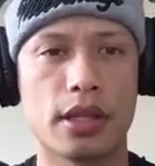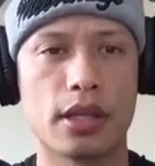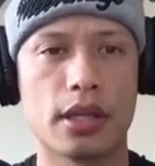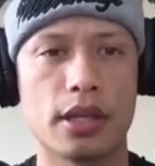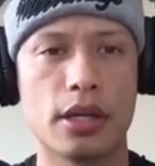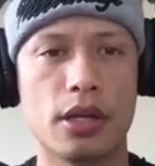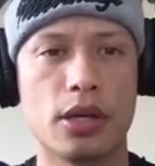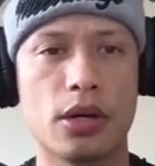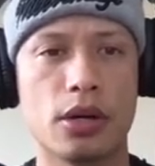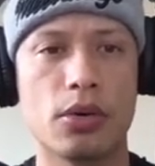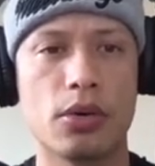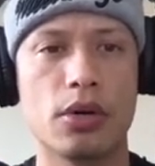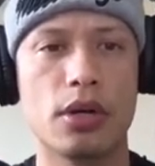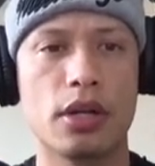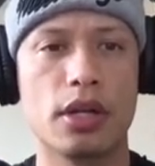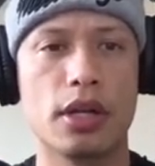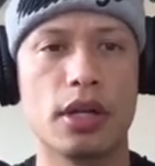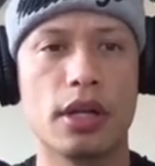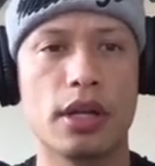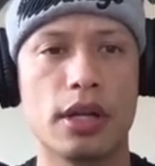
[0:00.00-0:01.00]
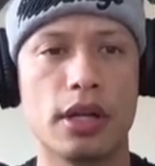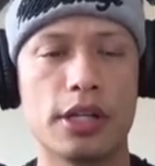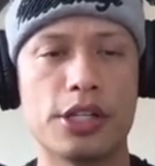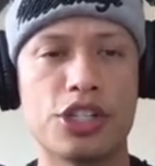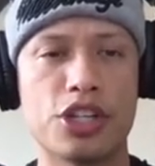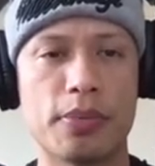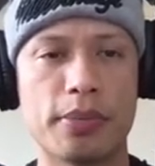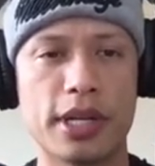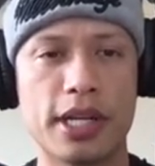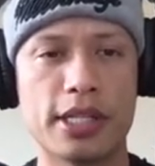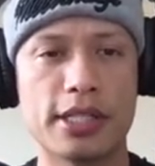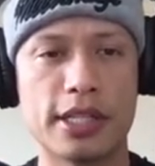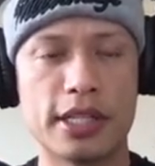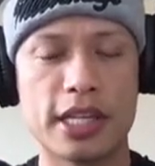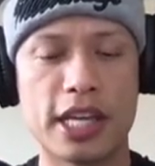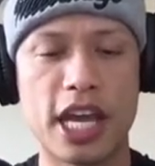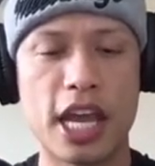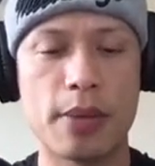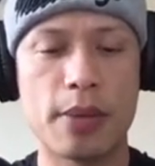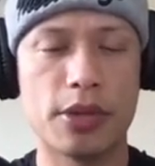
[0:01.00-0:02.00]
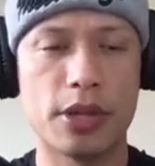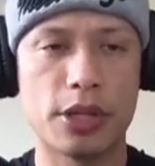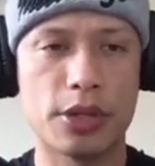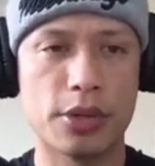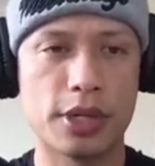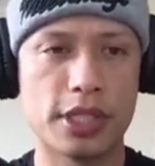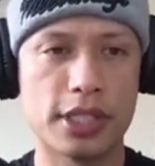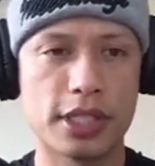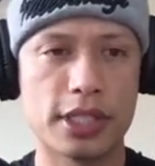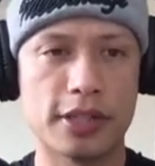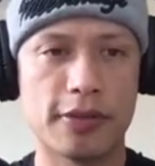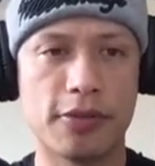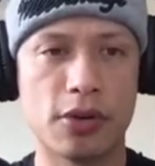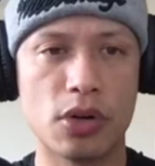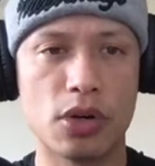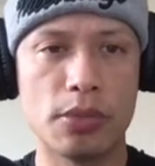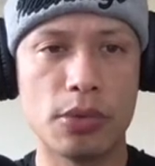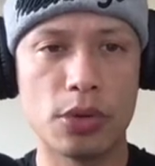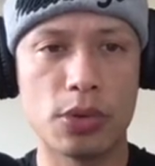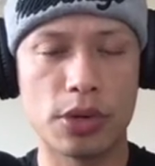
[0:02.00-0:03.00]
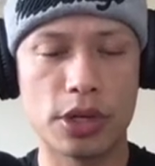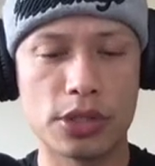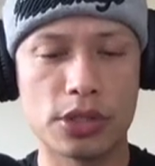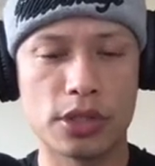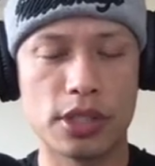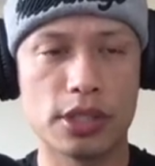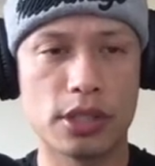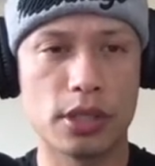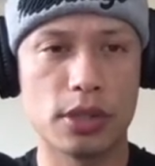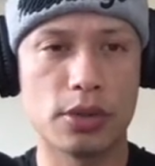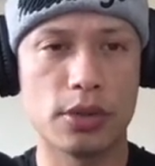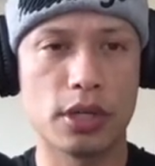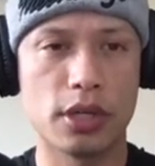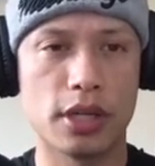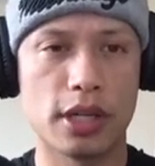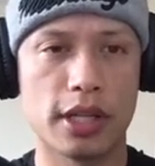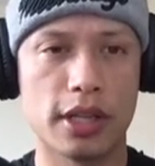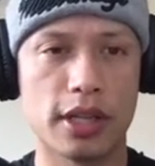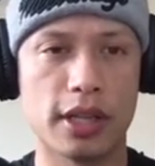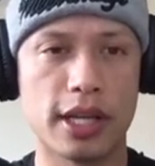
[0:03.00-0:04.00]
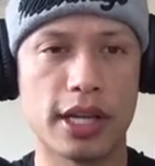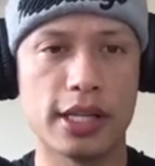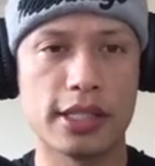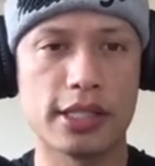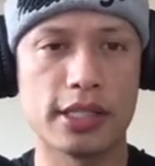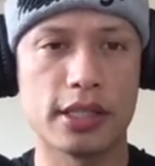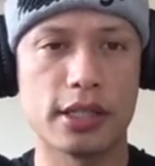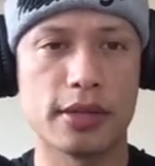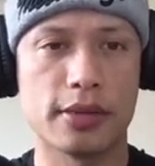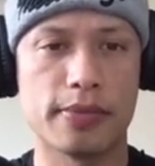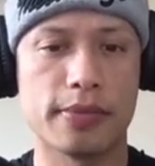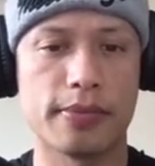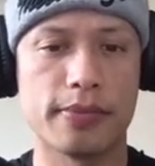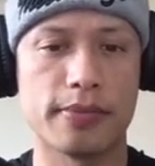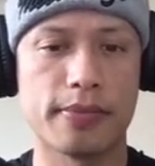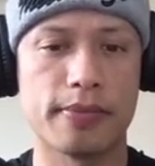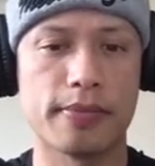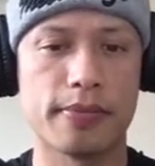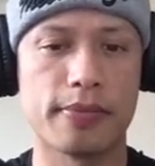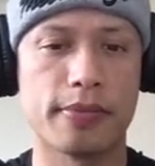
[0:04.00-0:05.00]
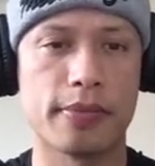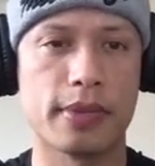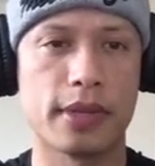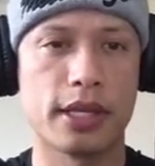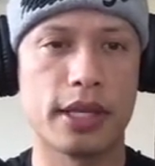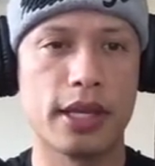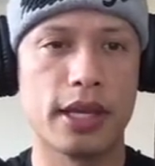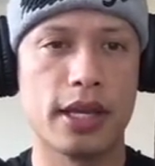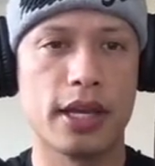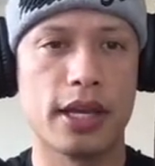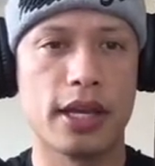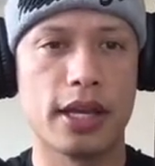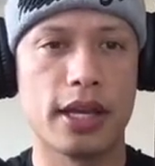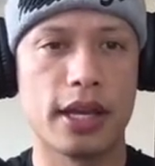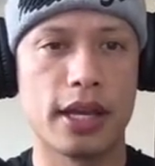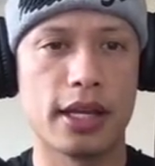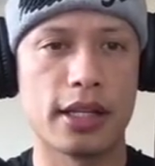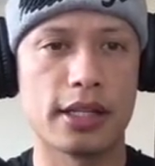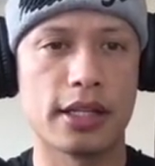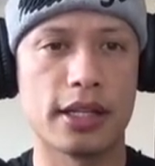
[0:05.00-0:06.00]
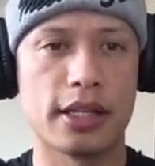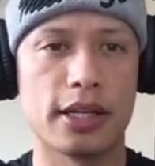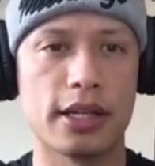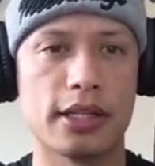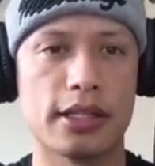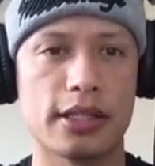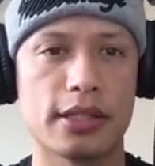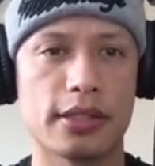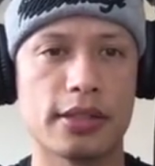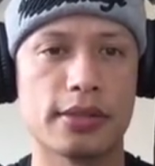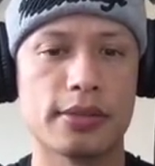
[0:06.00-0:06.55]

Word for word: you know, jumping into the game with a three sixty photo booth. So it's Atlanta, Atlanta,